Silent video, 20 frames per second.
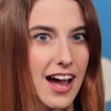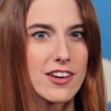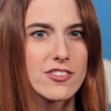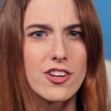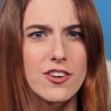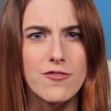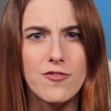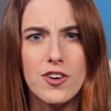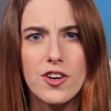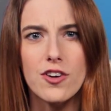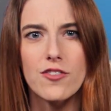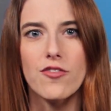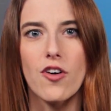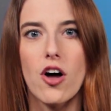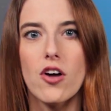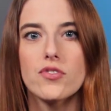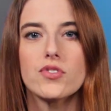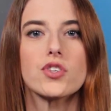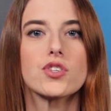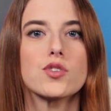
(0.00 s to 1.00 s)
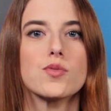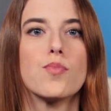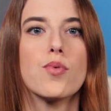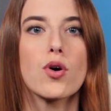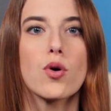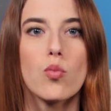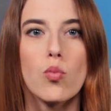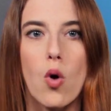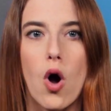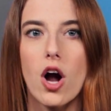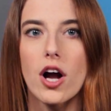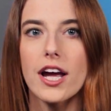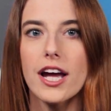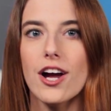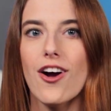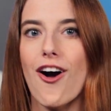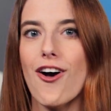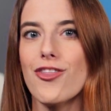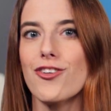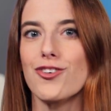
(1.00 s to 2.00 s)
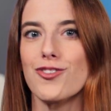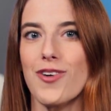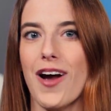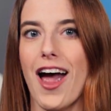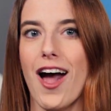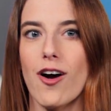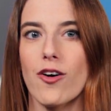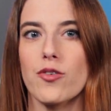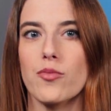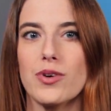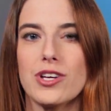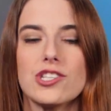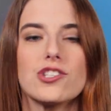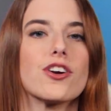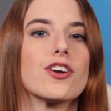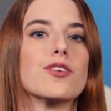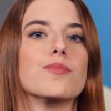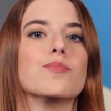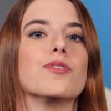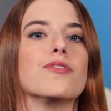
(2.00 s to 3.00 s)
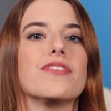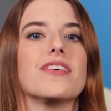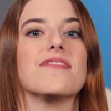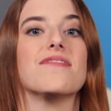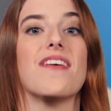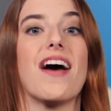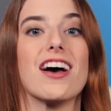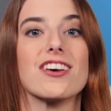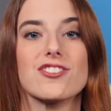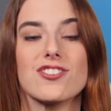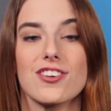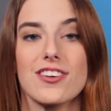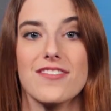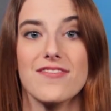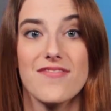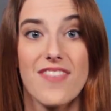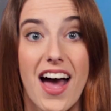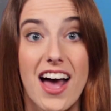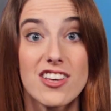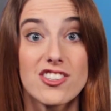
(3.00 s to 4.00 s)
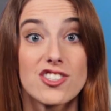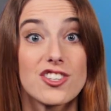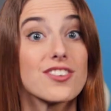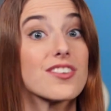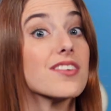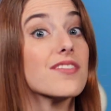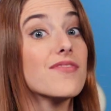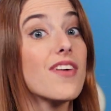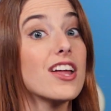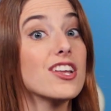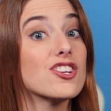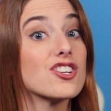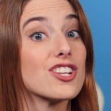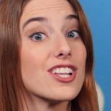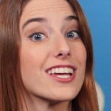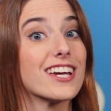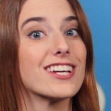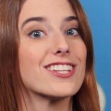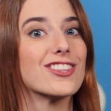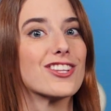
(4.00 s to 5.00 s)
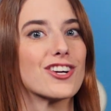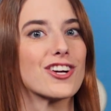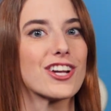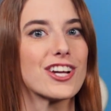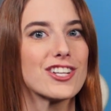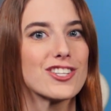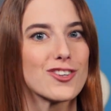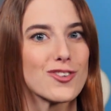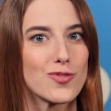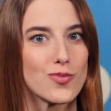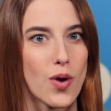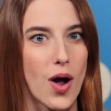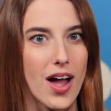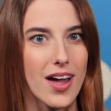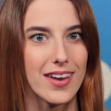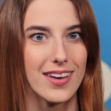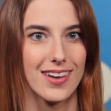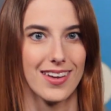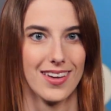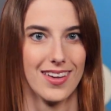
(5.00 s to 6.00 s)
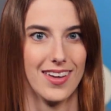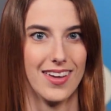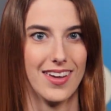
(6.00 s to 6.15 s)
As our foot evolved to support walking on the ground, we started moving faster and faster, eventually learning to run.